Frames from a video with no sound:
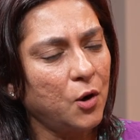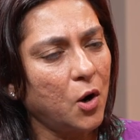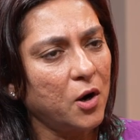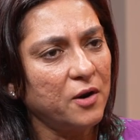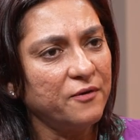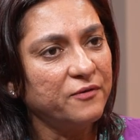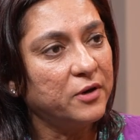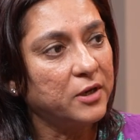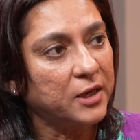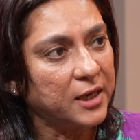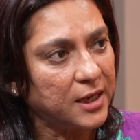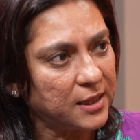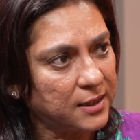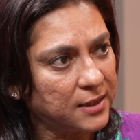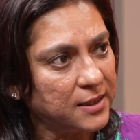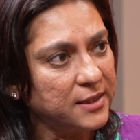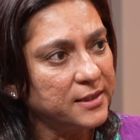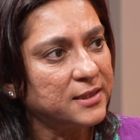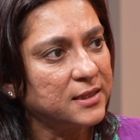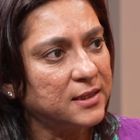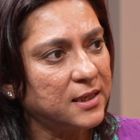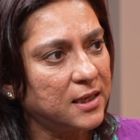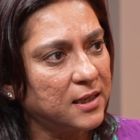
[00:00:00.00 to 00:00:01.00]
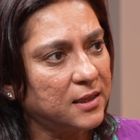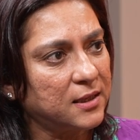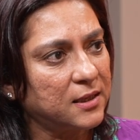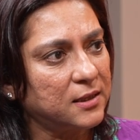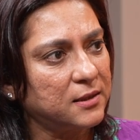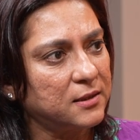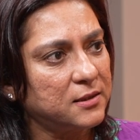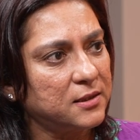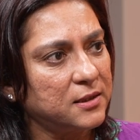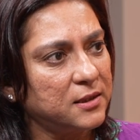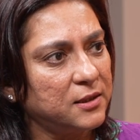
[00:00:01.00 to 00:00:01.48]
lot of greatness in our
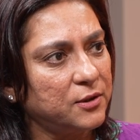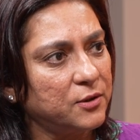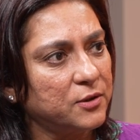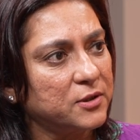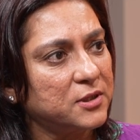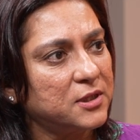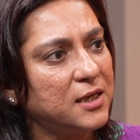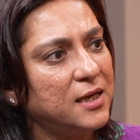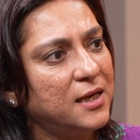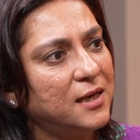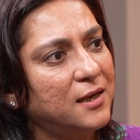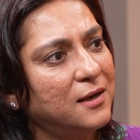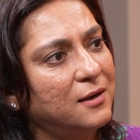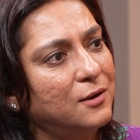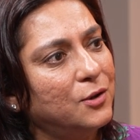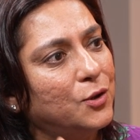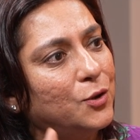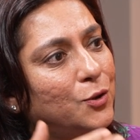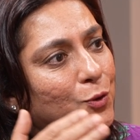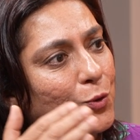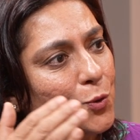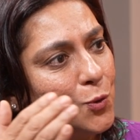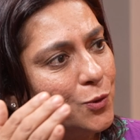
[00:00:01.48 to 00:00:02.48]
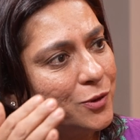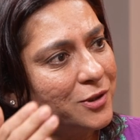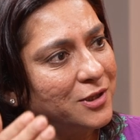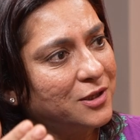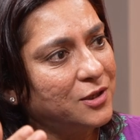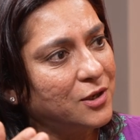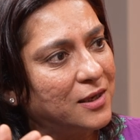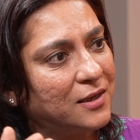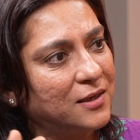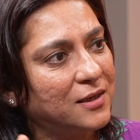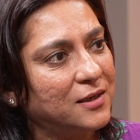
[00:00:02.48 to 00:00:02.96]
country. You're seeing a growth
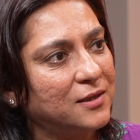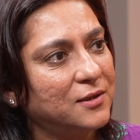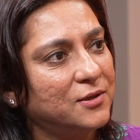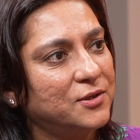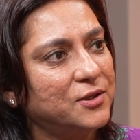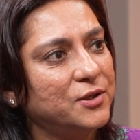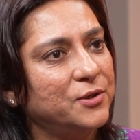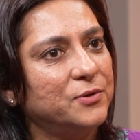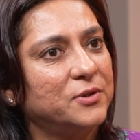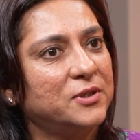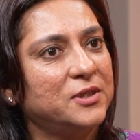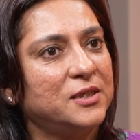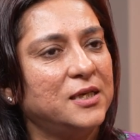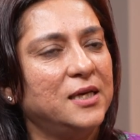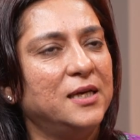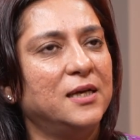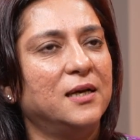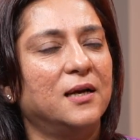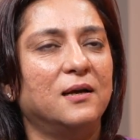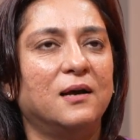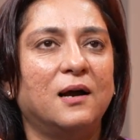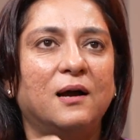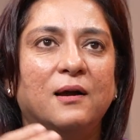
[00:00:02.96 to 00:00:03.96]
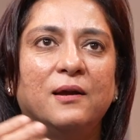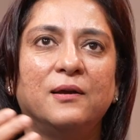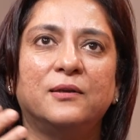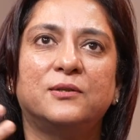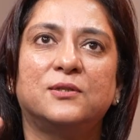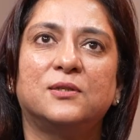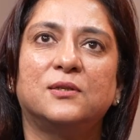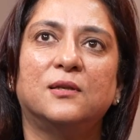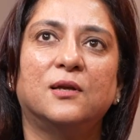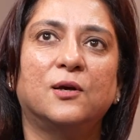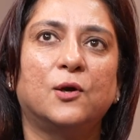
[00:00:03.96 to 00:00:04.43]
in our country. You're seeing
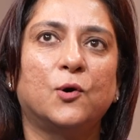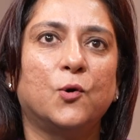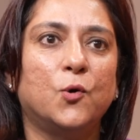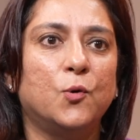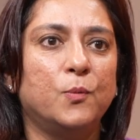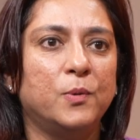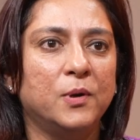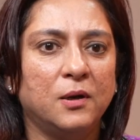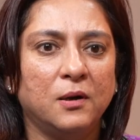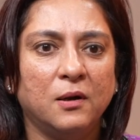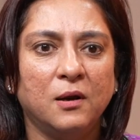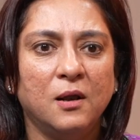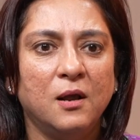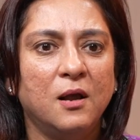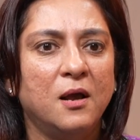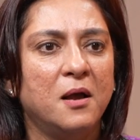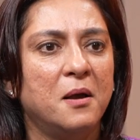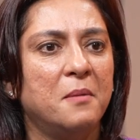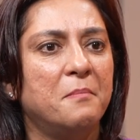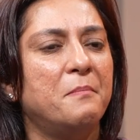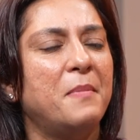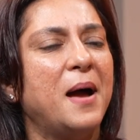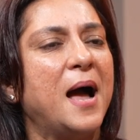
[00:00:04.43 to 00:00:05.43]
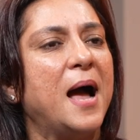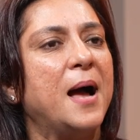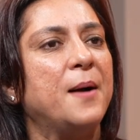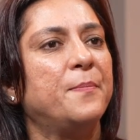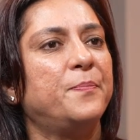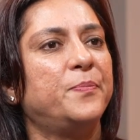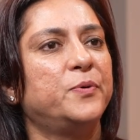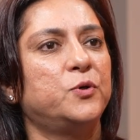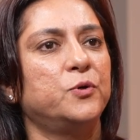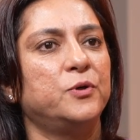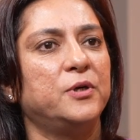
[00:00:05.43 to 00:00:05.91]
it's in the global
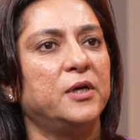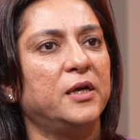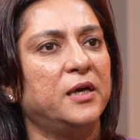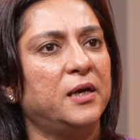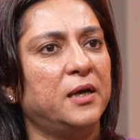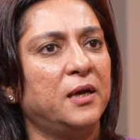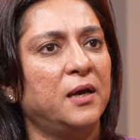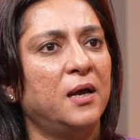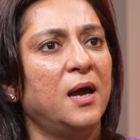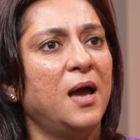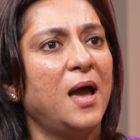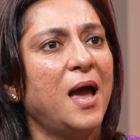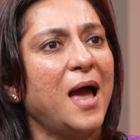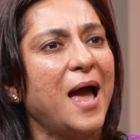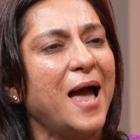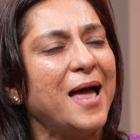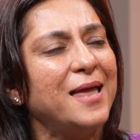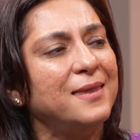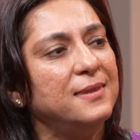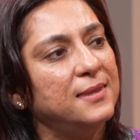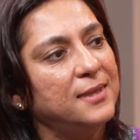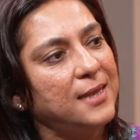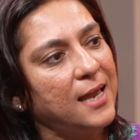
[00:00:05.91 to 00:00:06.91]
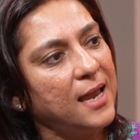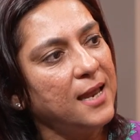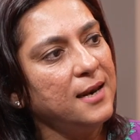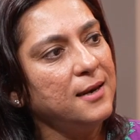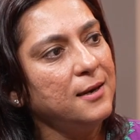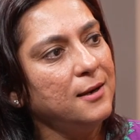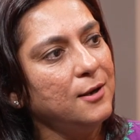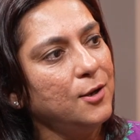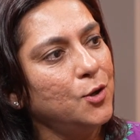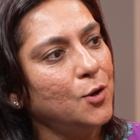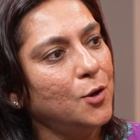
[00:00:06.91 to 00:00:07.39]
map today. And
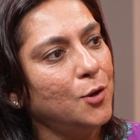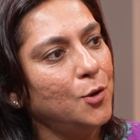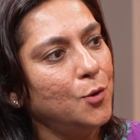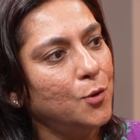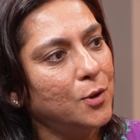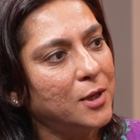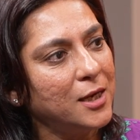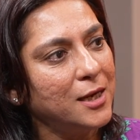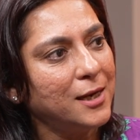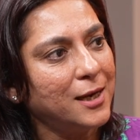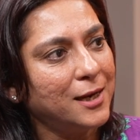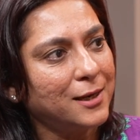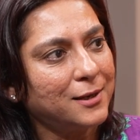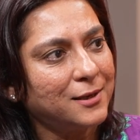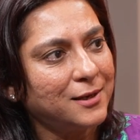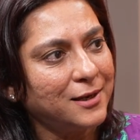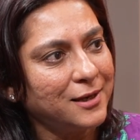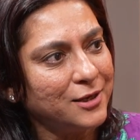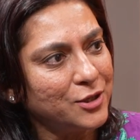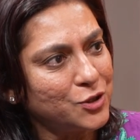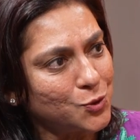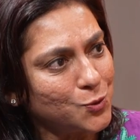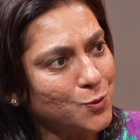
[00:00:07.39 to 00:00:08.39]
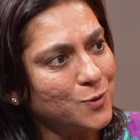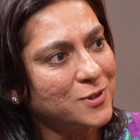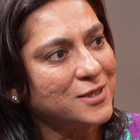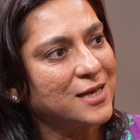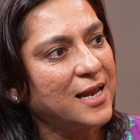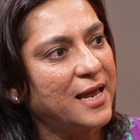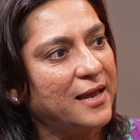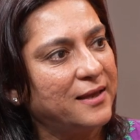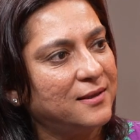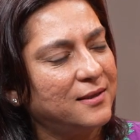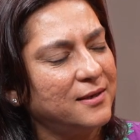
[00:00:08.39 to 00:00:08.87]
then you're looking at issues
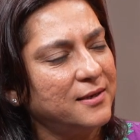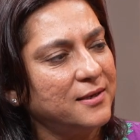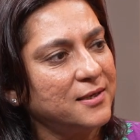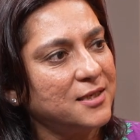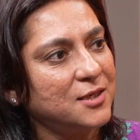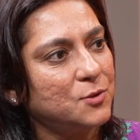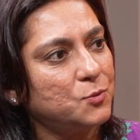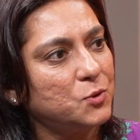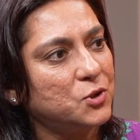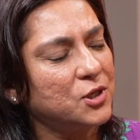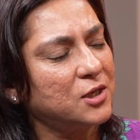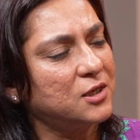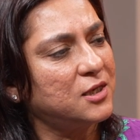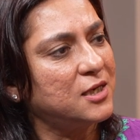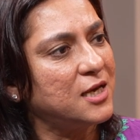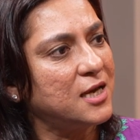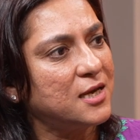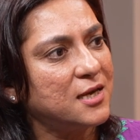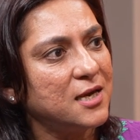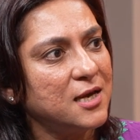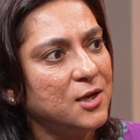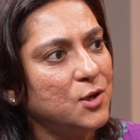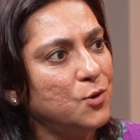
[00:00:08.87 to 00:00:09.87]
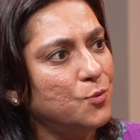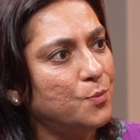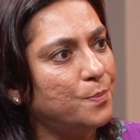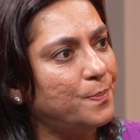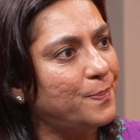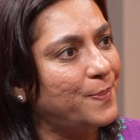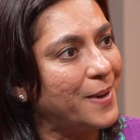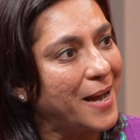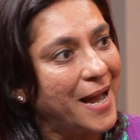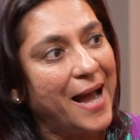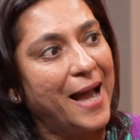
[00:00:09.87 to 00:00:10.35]
like this, which are taking you
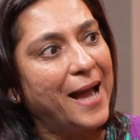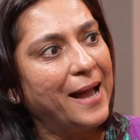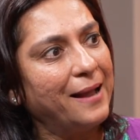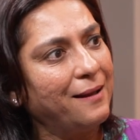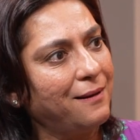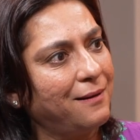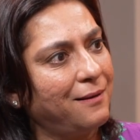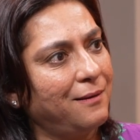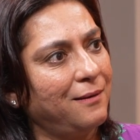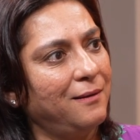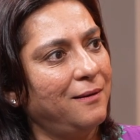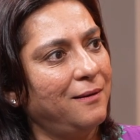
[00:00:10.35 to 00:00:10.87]
back